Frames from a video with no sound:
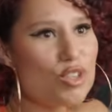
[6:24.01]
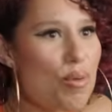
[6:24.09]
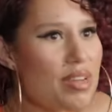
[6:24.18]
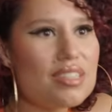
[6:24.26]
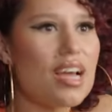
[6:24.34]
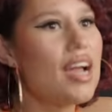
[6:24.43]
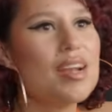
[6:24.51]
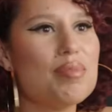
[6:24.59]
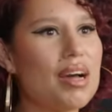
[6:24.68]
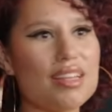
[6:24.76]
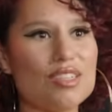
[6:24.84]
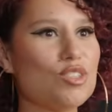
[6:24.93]
so excited
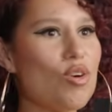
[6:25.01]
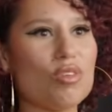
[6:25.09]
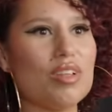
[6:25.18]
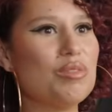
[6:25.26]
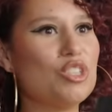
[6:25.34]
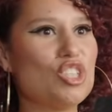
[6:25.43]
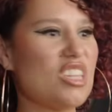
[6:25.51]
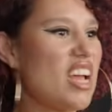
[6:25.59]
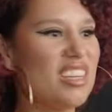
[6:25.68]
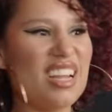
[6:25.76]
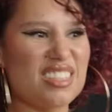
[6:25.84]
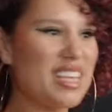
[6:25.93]
about this song that we're just
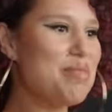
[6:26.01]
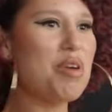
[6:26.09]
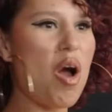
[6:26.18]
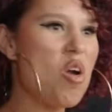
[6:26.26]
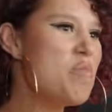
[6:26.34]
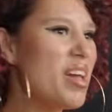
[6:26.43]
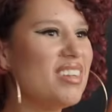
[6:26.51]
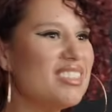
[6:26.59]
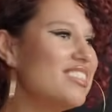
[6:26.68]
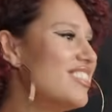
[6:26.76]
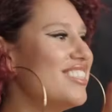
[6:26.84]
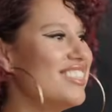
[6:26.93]
like, let's keep combing.
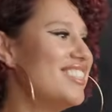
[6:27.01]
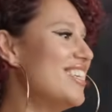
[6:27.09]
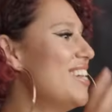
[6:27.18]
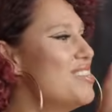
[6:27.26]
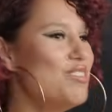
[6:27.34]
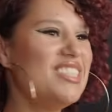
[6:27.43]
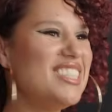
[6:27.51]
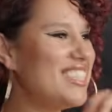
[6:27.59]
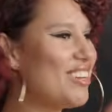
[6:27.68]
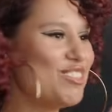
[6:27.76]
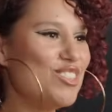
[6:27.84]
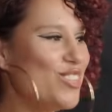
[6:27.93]
Oh,
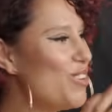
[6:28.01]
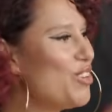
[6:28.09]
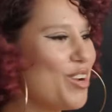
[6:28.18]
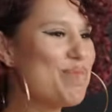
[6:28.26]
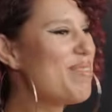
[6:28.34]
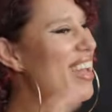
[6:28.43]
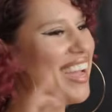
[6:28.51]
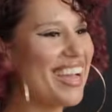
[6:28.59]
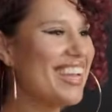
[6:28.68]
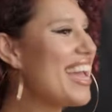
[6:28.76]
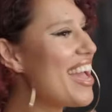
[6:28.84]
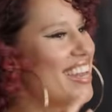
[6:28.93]
sounds so good. Play it
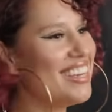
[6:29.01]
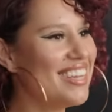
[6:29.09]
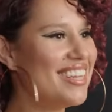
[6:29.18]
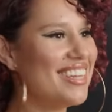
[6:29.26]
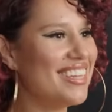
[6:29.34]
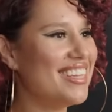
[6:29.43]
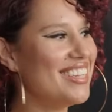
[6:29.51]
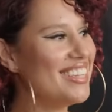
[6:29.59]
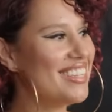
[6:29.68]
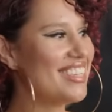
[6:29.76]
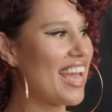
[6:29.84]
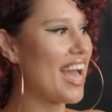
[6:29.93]
again.
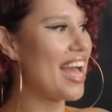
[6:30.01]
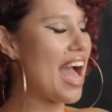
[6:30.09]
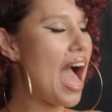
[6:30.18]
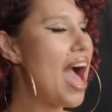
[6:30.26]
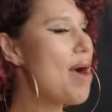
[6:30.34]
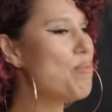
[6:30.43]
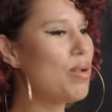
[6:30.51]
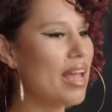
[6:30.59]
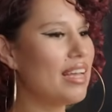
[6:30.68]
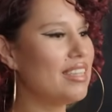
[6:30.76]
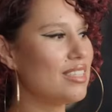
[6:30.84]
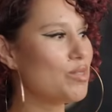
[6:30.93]
Yeah, I
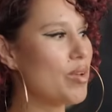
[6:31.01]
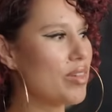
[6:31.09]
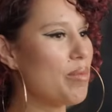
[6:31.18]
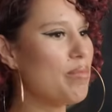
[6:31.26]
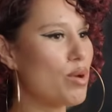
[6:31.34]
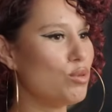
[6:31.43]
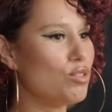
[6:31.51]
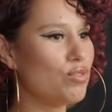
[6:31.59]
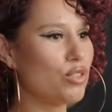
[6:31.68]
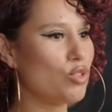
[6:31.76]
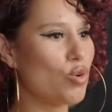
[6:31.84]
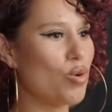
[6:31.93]
played this one the most
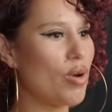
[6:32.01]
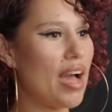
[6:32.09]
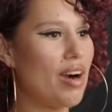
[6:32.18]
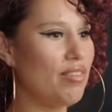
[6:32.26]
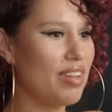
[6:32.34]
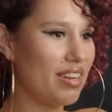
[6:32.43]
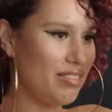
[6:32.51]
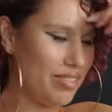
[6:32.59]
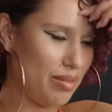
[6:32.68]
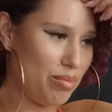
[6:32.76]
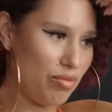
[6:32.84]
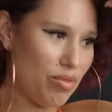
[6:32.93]
for sure out of
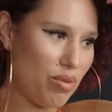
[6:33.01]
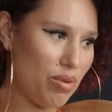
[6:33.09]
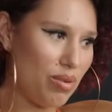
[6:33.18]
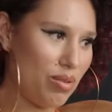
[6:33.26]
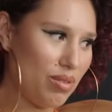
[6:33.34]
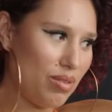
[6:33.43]
anything before.